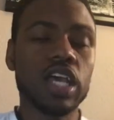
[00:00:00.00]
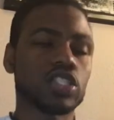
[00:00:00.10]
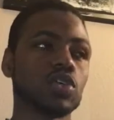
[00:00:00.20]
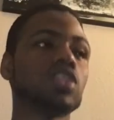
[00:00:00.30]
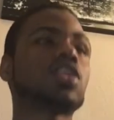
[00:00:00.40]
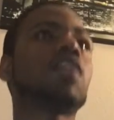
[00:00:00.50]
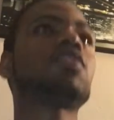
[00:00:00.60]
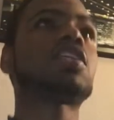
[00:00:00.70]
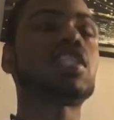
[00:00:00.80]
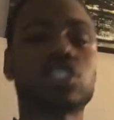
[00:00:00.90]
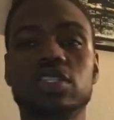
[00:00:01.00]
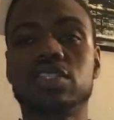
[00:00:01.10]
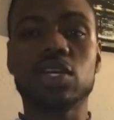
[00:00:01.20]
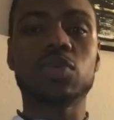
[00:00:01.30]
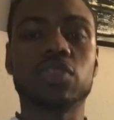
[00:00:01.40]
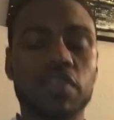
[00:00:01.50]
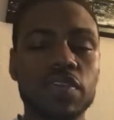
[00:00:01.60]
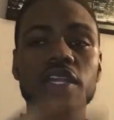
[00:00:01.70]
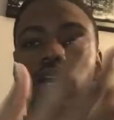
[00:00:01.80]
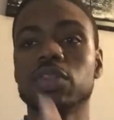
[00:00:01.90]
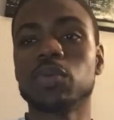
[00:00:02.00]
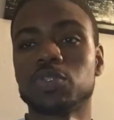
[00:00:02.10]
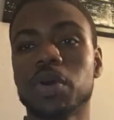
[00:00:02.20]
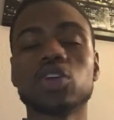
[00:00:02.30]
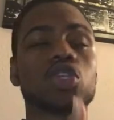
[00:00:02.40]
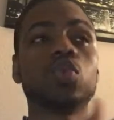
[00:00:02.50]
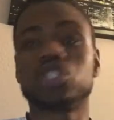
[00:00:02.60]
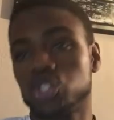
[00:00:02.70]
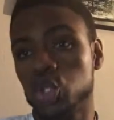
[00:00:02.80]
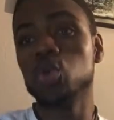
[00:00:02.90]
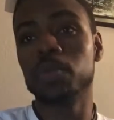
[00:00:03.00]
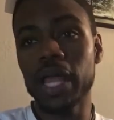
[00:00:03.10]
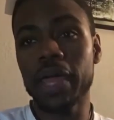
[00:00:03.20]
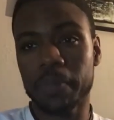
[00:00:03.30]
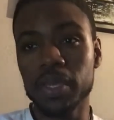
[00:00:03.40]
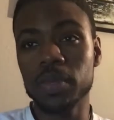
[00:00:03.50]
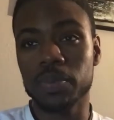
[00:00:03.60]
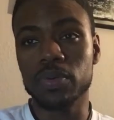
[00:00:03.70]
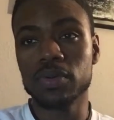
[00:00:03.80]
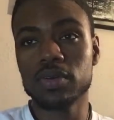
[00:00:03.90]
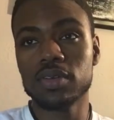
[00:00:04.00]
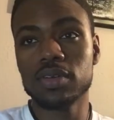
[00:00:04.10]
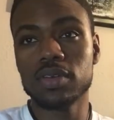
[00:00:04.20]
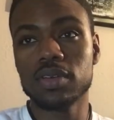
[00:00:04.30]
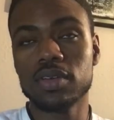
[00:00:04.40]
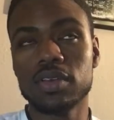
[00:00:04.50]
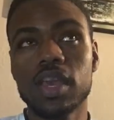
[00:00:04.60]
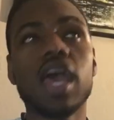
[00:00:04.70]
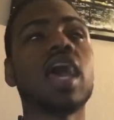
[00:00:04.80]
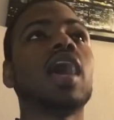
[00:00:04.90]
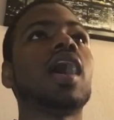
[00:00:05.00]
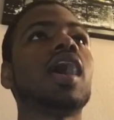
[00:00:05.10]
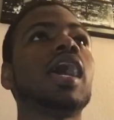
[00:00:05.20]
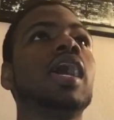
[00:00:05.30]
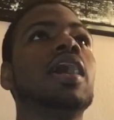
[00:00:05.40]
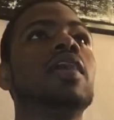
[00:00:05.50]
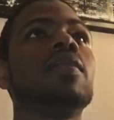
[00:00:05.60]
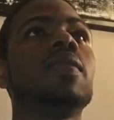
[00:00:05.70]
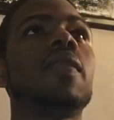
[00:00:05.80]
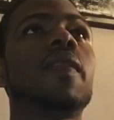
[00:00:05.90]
So the video that was posted was two black people, and